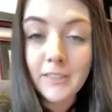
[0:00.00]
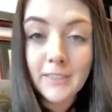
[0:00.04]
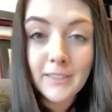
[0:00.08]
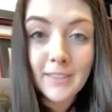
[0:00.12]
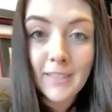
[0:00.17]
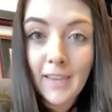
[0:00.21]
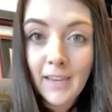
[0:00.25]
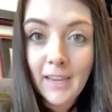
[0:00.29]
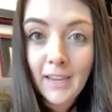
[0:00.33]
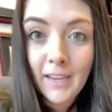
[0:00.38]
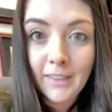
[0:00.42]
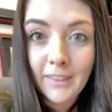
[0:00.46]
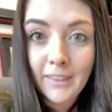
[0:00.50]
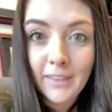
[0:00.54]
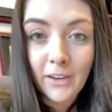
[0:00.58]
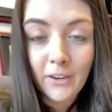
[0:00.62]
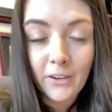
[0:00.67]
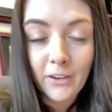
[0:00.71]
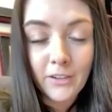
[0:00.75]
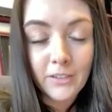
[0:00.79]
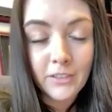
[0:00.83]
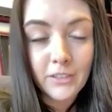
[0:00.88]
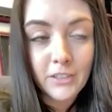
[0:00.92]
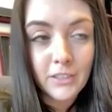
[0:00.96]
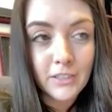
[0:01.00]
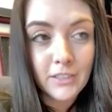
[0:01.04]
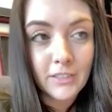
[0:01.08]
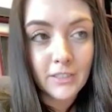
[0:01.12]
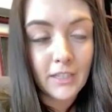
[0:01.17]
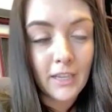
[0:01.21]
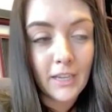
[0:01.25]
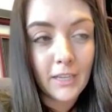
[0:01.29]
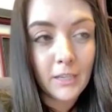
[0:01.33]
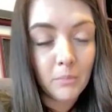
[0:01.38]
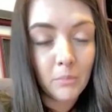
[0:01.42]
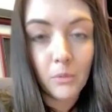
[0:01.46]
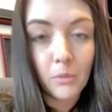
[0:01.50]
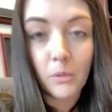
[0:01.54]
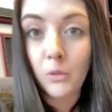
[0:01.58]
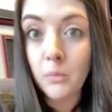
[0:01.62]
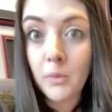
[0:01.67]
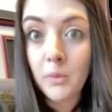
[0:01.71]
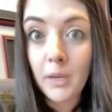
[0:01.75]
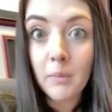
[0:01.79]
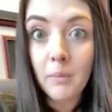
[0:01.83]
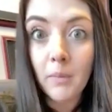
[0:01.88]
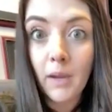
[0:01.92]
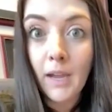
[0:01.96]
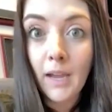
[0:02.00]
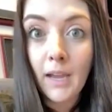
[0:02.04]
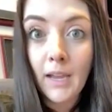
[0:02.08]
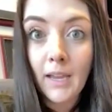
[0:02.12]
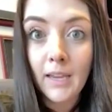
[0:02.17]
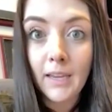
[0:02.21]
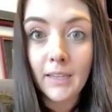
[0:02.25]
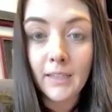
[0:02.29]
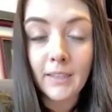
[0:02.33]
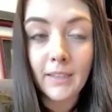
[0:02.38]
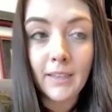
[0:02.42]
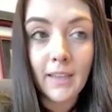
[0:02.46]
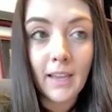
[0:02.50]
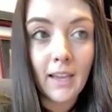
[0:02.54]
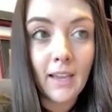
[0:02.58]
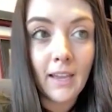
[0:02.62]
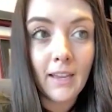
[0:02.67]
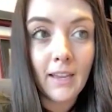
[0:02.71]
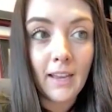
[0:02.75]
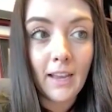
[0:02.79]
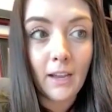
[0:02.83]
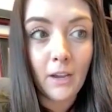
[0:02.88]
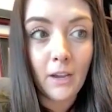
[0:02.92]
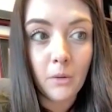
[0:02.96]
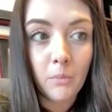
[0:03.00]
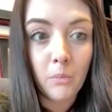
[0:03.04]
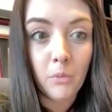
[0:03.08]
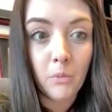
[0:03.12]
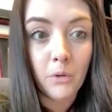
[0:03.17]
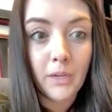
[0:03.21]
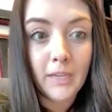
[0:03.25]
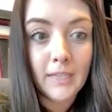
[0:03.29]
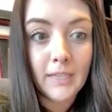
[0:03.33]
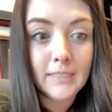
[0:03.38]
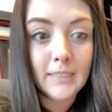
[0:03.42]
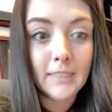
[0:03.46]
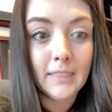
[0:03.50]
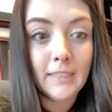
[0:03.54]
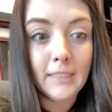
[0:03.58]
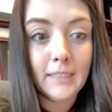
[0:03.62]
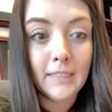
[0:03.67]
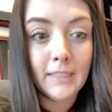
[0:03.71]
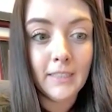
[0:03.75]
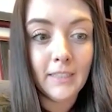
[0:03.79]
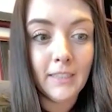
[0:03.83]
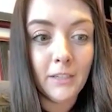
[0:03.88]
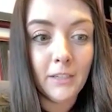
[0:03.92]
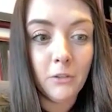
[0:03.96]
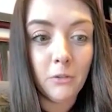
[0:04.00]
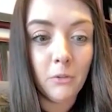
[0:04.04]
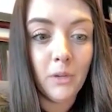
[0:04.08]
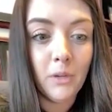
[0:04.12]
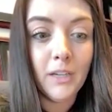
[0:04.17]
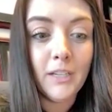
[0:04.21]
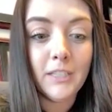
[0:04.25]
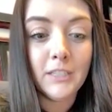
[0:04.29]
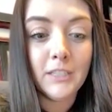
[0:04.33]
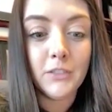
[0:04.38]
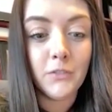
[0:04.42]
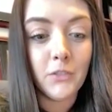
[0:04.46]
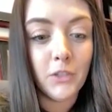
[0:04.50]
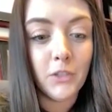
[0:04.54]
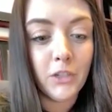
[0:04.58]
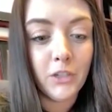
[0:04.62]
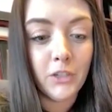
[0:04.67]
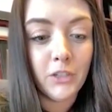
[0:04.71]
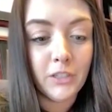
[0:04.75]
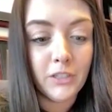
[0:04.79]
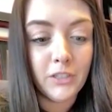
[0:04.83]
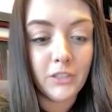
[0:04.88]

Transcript: as day on there and it just kind of blew my mind that how brazen it was for her